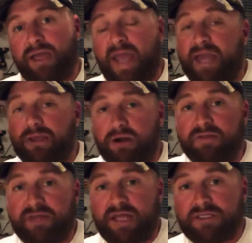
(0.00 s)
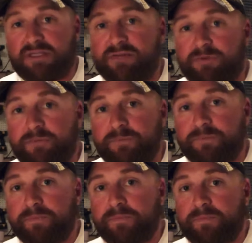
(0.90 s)
and go to the next level.
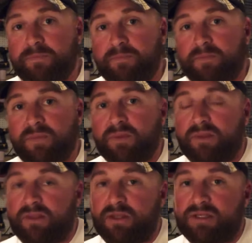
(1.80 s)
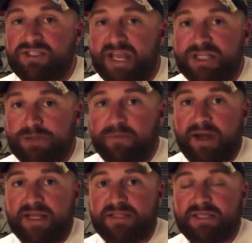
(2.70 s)
Change your
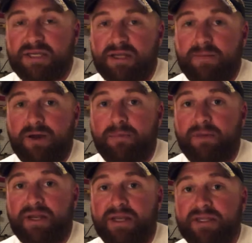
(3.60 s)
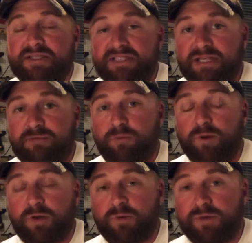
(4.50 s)
mindset about money, see it for what
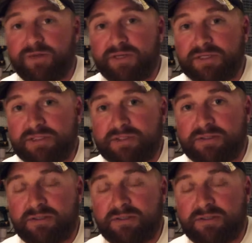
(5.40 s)
it really is.